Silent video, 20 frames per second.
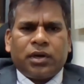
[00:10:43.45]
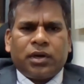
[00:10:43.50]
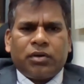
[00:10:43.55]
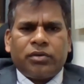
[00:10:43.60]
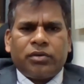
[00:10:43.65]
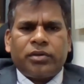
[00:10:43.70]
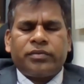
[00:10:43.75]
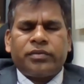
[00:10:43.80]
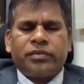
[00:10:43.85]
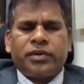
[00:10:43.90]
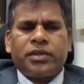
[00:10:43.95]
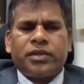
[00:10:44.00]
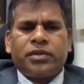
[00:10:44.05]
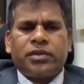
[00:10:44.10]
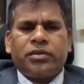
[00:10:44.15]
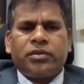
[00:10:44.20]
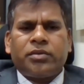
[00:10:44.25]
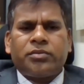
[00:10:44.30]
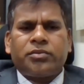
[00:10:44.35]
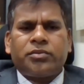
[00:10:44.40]

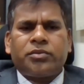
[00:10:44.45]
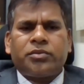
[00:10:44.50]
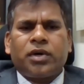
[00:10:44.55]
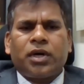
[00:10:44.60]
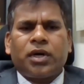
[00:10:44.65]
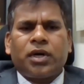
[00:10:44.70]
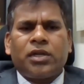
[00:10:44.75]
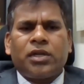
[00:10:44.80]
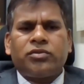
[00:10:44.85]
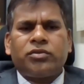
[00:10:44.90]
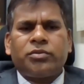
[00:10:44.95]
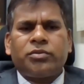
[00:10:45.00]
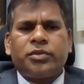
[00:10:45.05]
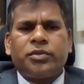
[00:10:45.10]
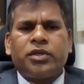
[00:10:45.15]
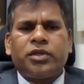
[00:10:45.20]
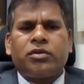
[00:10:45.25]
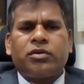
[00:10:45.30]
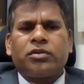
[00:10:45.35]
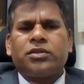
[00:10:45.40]
However,
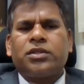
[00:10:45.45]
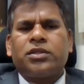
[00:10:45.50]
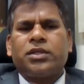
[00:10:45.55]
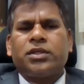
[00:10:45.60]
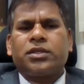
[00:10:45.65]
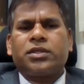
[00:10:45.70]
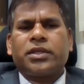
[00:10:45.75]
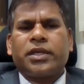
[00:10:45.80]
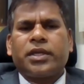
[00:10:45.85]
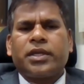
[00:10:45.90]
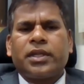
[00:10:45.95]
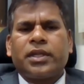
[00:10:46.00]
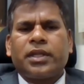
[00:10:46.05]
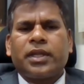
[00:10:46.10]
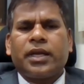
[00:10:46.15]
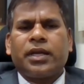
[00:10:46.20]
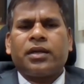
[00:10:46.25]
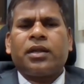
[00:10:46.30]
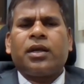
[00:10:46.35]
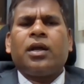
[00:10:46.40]
you have to also be
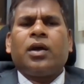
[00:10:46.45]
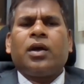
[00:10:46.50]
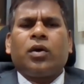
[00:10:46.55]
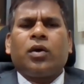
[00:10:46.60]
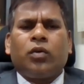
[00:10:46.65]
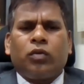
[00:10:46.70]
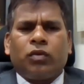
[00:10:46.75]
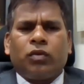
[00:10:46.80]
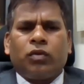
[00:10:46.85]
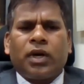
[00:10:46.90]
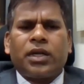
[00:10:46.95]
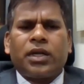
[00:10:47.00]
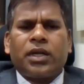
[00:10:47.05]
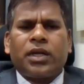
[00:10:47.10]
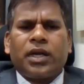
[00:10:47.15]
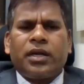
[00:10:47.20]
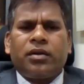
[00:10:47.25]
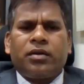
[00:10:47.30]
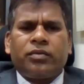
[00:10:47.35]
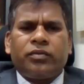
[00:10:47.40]
cautious saying
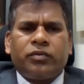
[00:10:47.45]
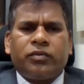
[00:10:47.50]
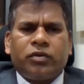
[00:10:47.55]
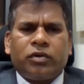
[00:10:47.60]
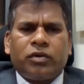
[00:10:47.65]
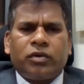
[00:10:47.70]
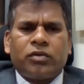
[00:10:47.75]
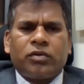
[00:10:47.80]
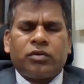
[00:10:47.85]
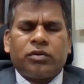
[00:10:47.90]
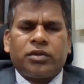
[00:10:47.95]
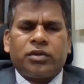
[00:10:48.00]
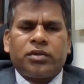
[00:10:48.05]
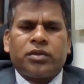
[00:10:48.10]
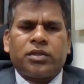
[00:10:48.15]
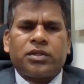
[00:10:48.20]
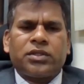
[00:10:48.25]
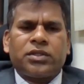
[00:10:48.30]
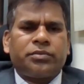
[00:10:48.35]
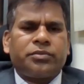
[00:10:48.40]
that what
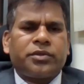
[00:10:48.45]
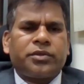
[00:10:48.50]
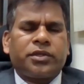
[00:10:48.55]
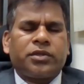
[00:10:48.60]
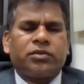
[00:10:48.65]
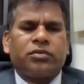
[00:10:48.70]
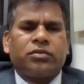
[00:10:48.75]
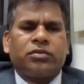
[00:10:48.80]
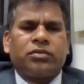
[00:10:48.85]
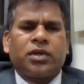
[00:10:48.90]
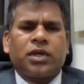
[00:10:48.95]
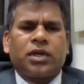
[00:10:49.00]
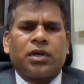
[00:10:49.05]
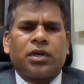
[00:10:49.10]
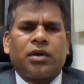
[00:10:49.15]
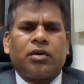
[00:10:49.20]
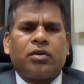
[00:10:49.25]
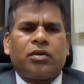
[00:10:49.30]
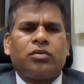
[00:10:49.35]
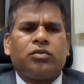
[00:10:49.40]
kind of workload you are
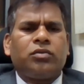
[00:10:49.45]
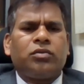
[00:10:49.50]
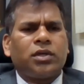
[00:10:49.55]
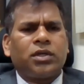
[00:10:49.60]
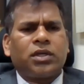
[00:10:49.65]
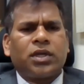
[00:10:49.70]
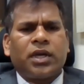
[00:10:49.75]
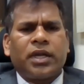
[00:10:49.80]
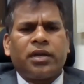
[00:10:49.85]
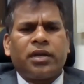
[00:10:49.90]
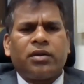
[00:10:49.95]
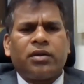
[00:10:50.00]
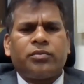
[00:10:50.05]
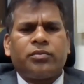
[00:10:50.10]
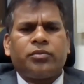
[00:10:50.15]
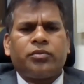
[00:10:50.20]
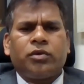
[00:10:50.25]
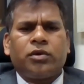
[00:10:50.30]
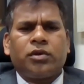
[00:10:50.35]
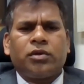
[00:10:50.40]
shifting to the
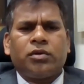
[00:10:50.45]
cloud,